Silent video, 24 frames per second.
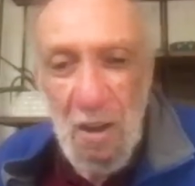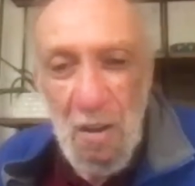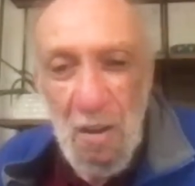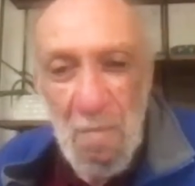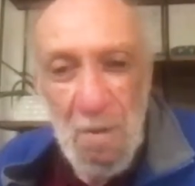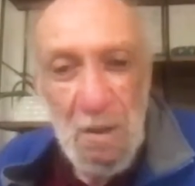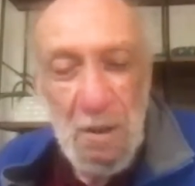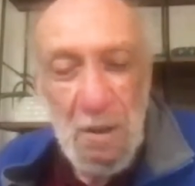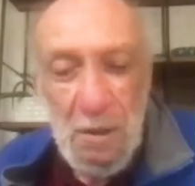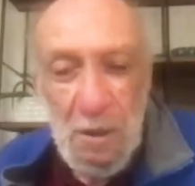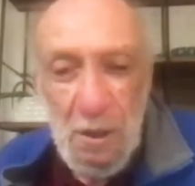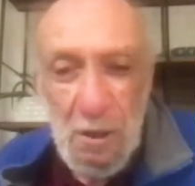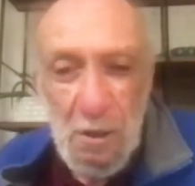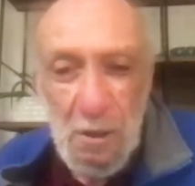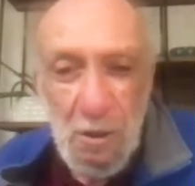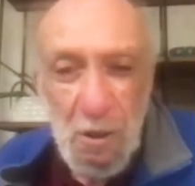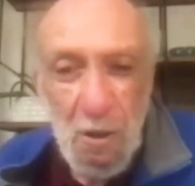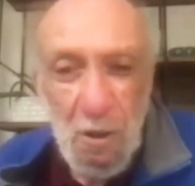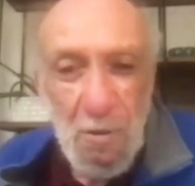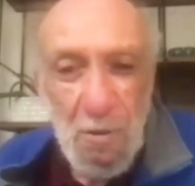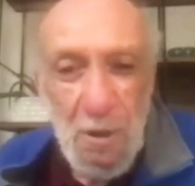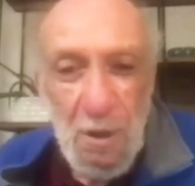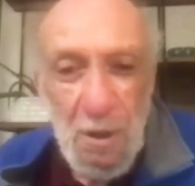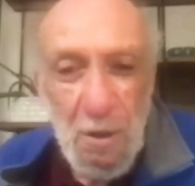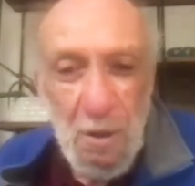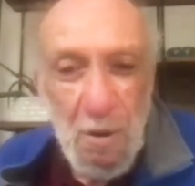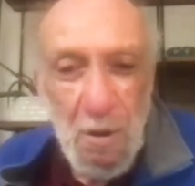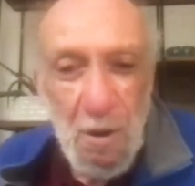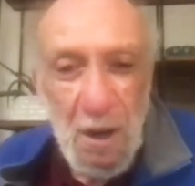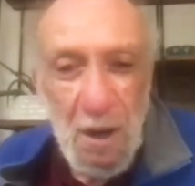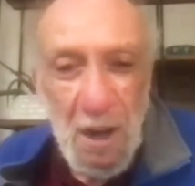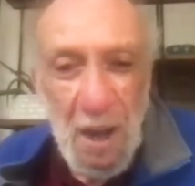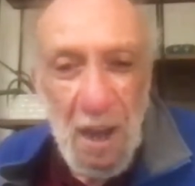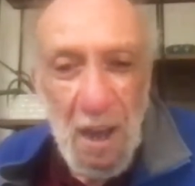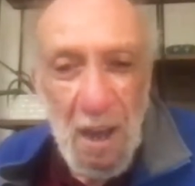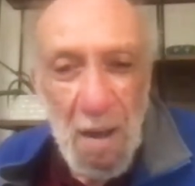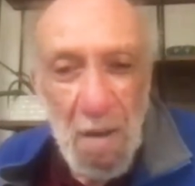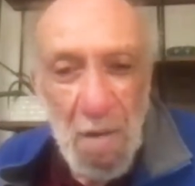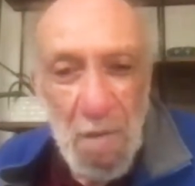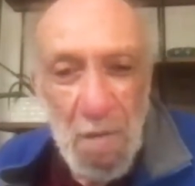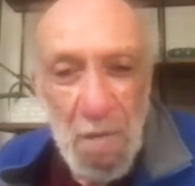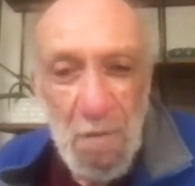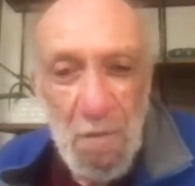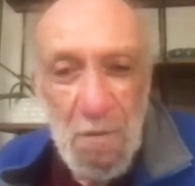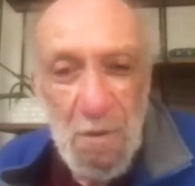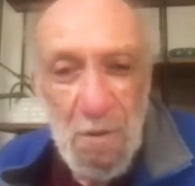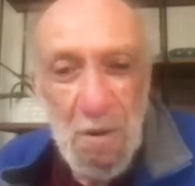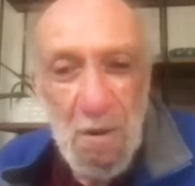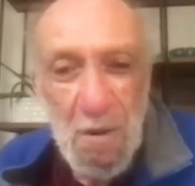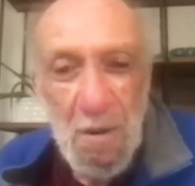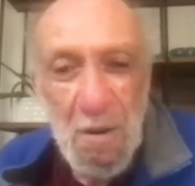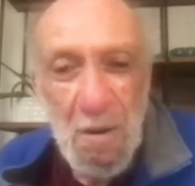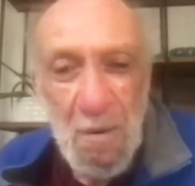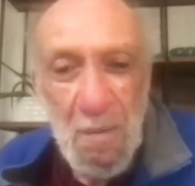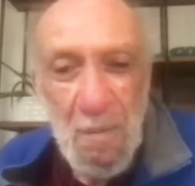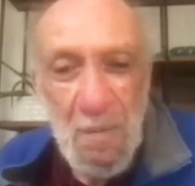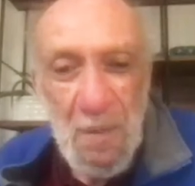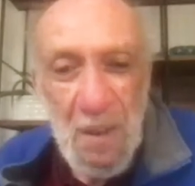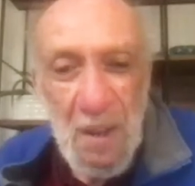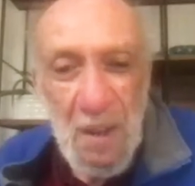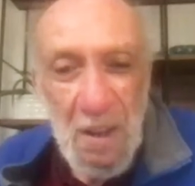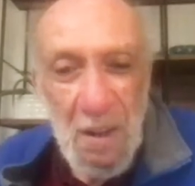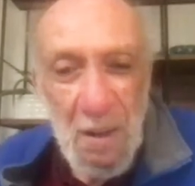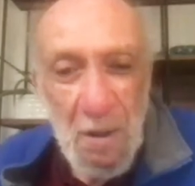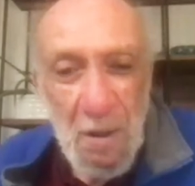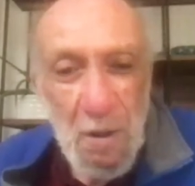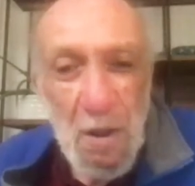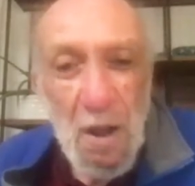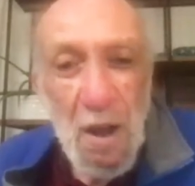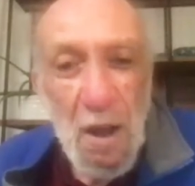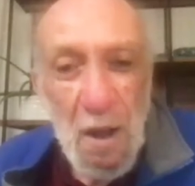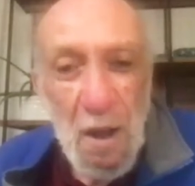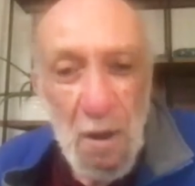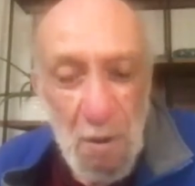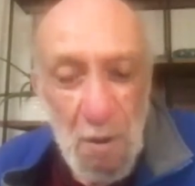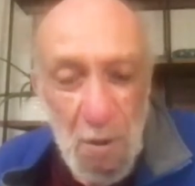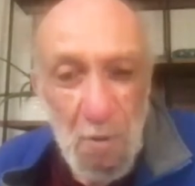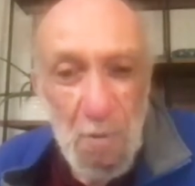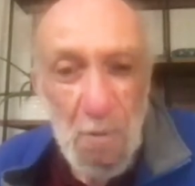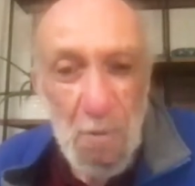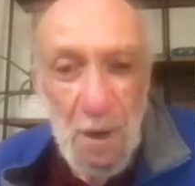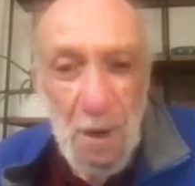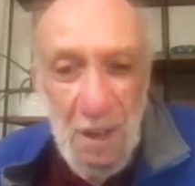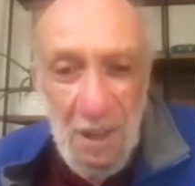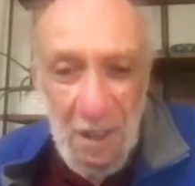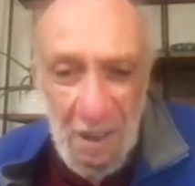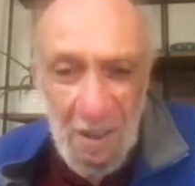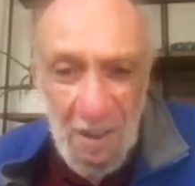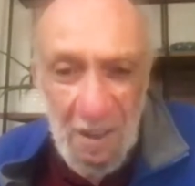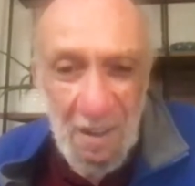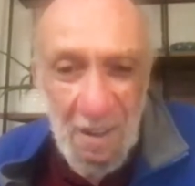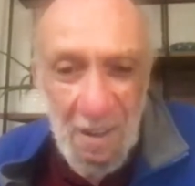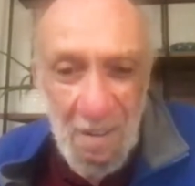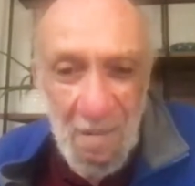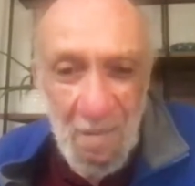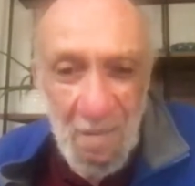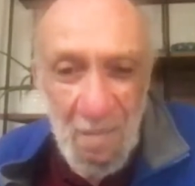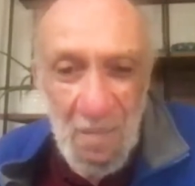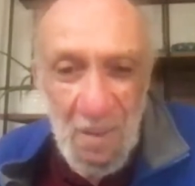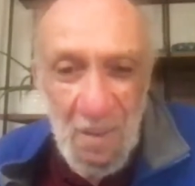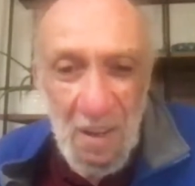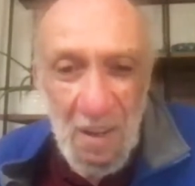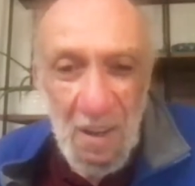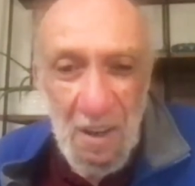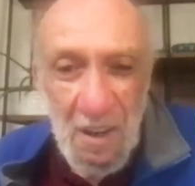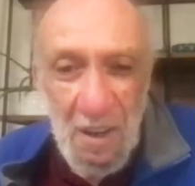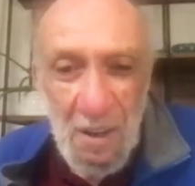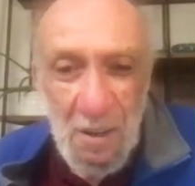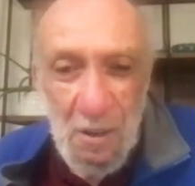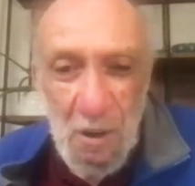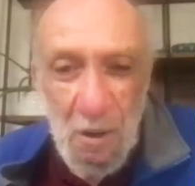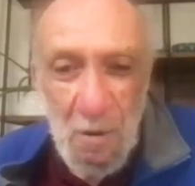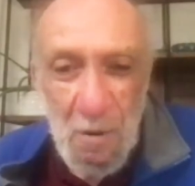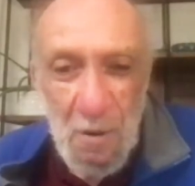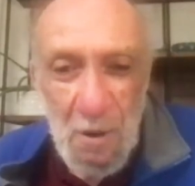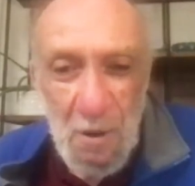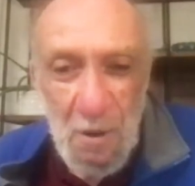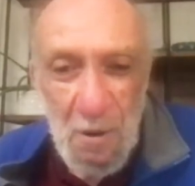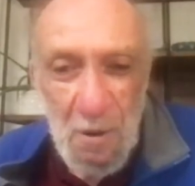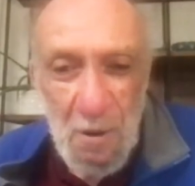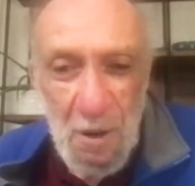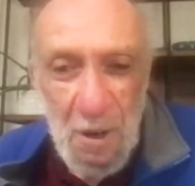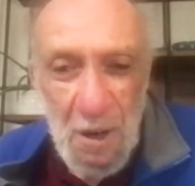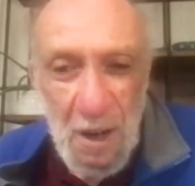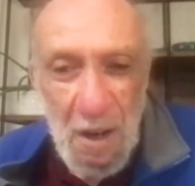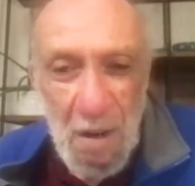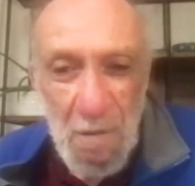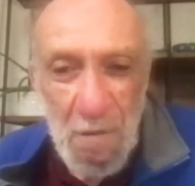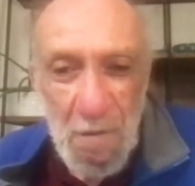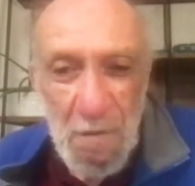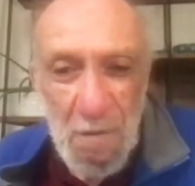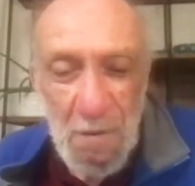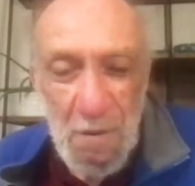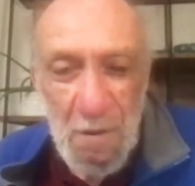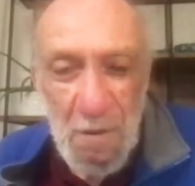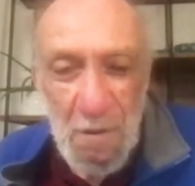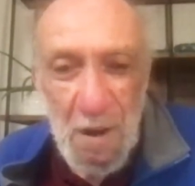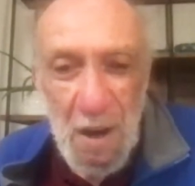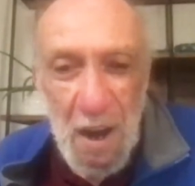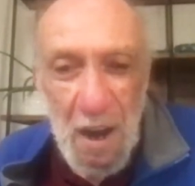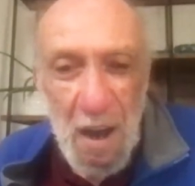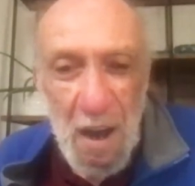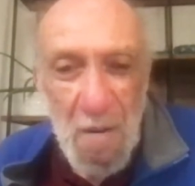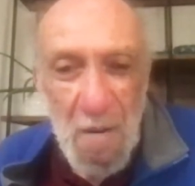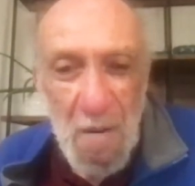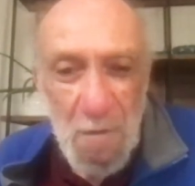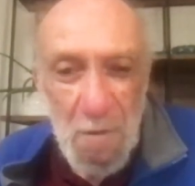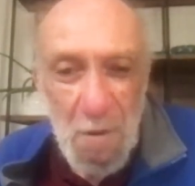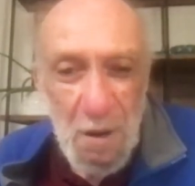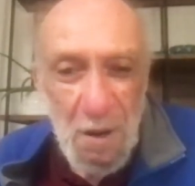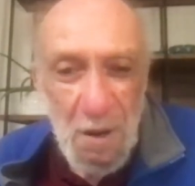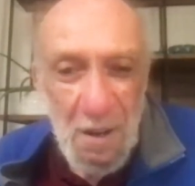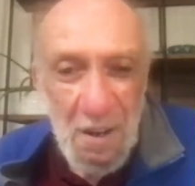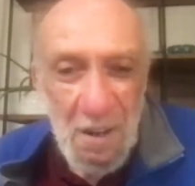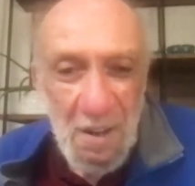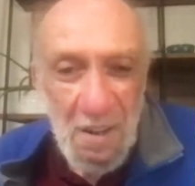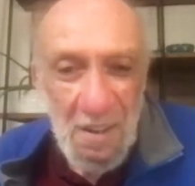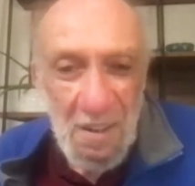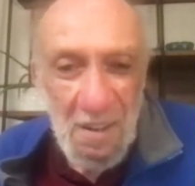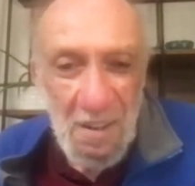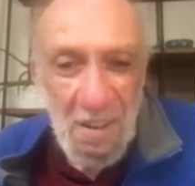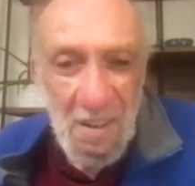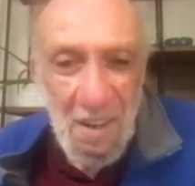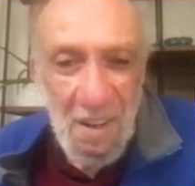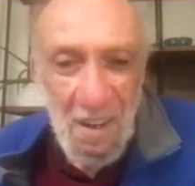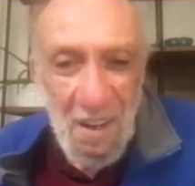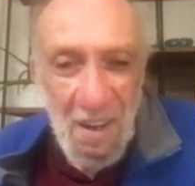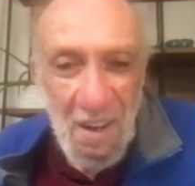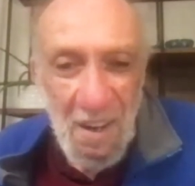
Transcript: because it's only gone after the weak. It's only gone after African